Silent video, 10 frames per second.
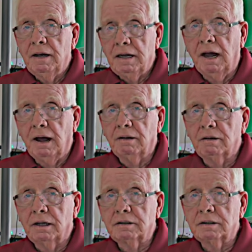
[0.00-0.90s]
yeah,
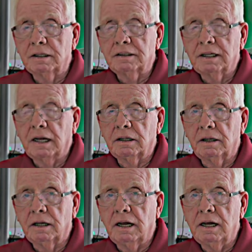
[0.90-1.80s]
that's
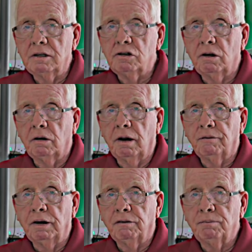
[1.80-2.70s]
exactly the case. You don't
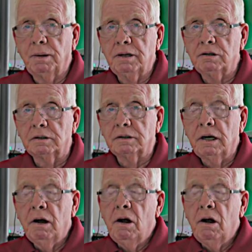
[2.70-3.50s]
have enough patience.